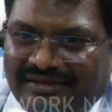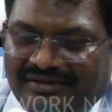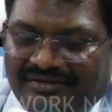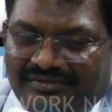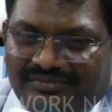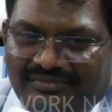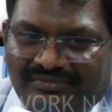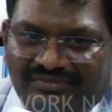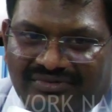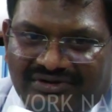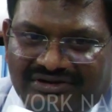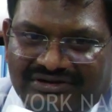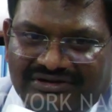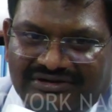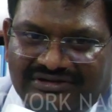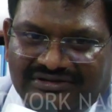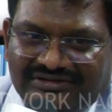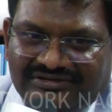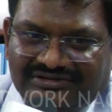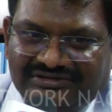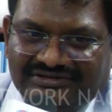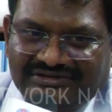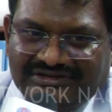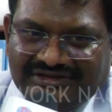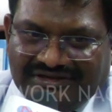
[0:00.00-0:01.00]
but
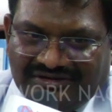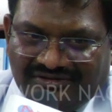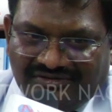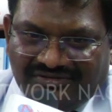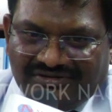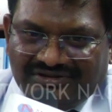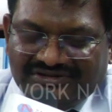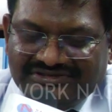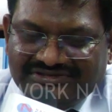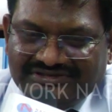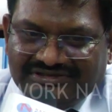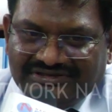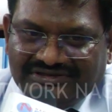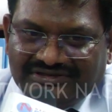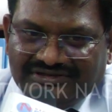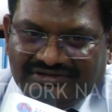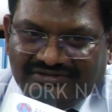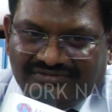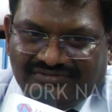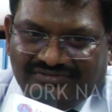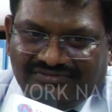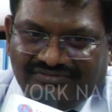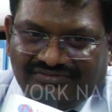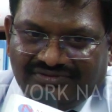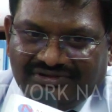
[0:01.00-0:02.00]
the technology,
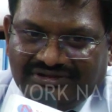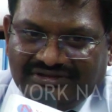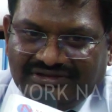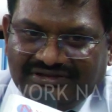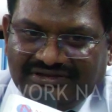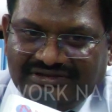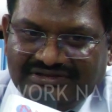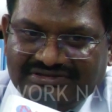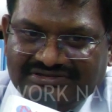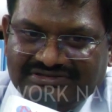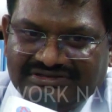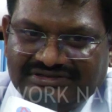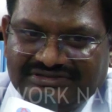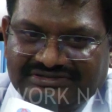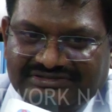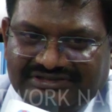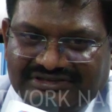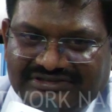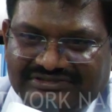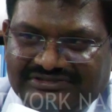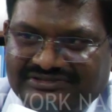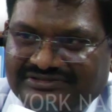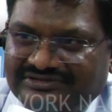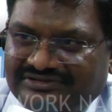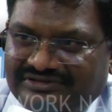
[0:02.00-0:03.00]
in the engines
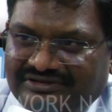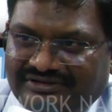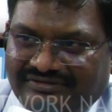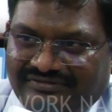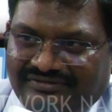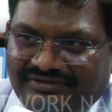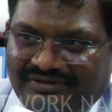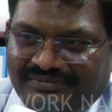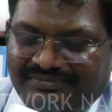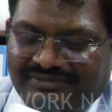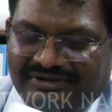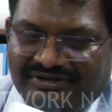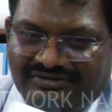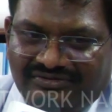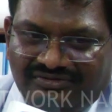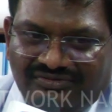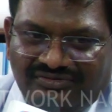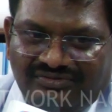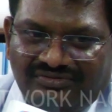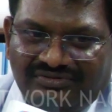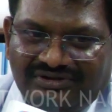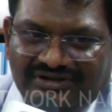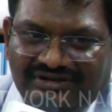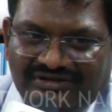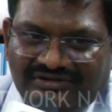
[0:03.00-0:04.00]
has developed and
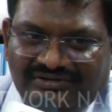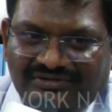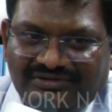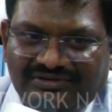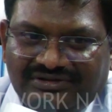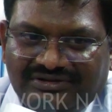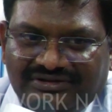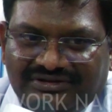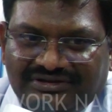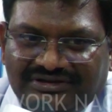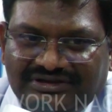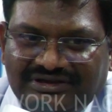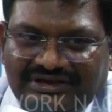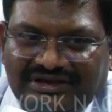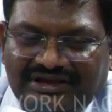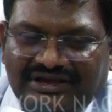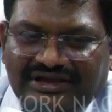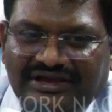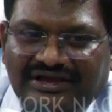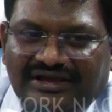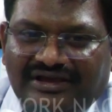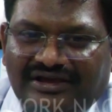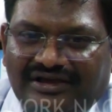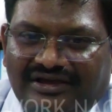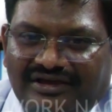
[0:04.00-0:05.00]
grown a lot,
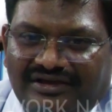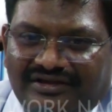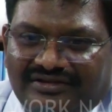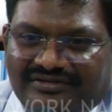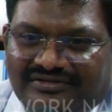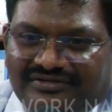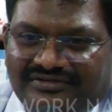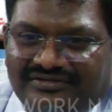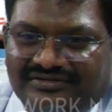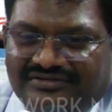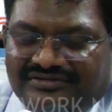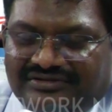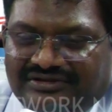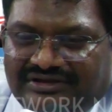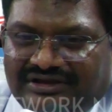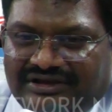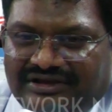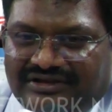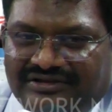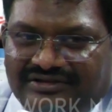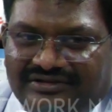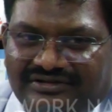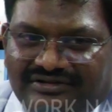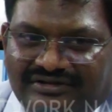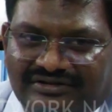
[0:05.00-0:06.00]

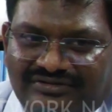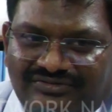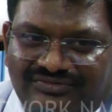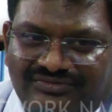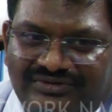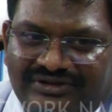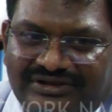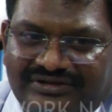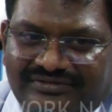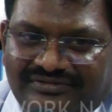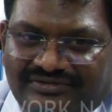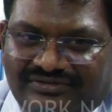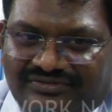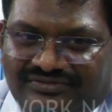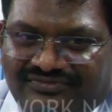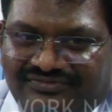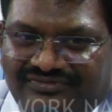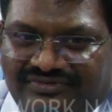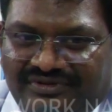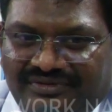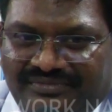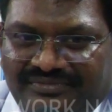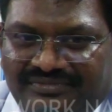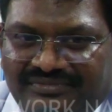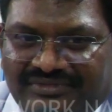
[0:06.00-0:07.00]
and today,
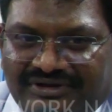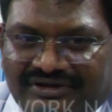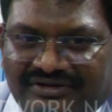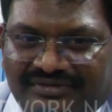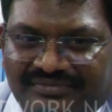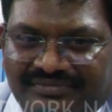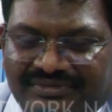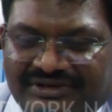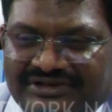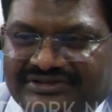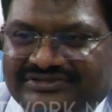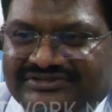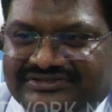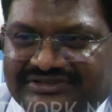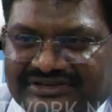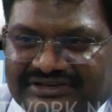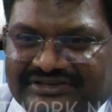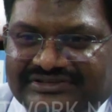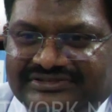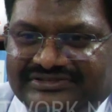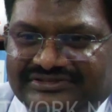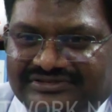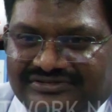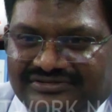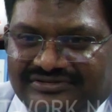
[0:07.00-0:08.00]
from
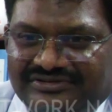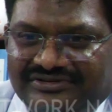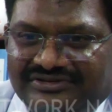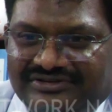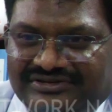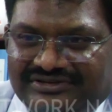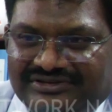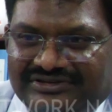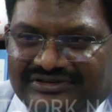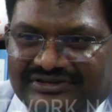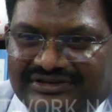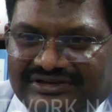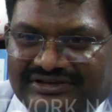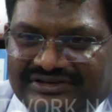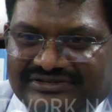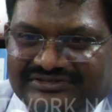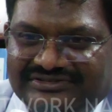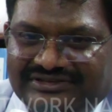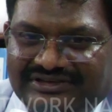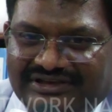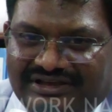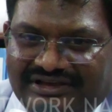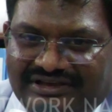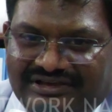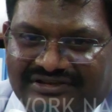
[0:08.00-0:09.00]
BS6 is
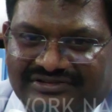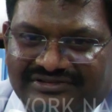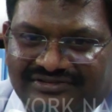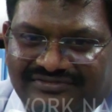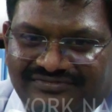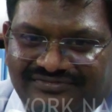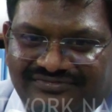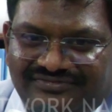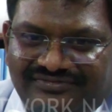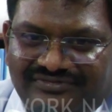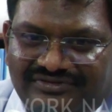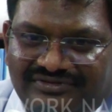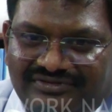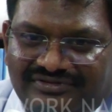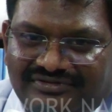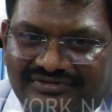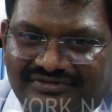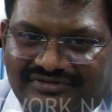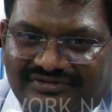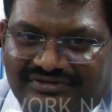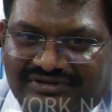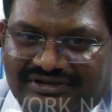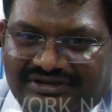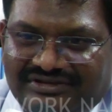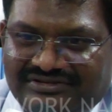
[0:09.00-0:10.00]
the age of
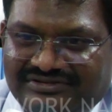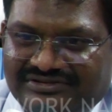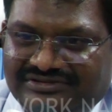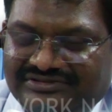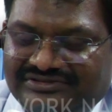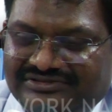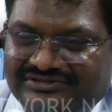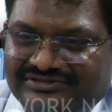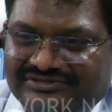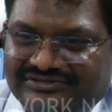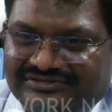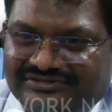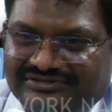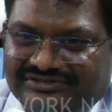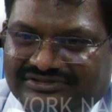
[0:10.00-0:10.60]
engines,